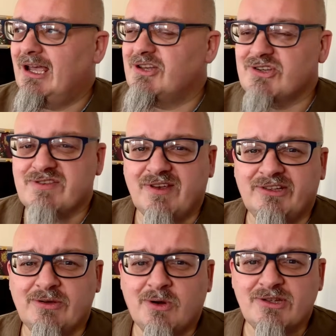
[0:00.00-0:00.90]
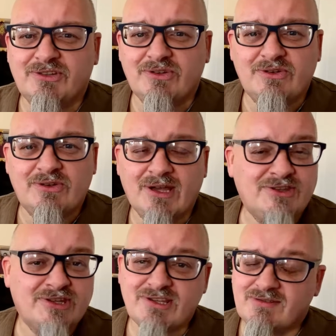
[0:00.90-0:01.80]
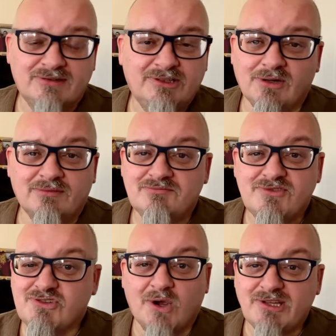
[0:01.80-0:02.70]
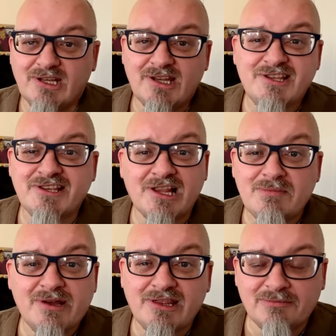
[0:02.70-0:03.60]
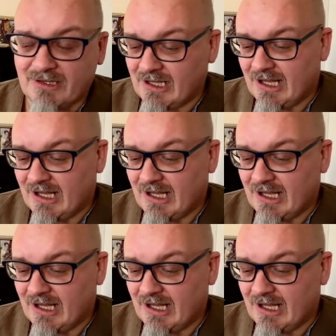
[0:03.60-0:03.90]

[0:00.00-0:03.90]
just find out what they do, and just, you know, join in and celebrating them.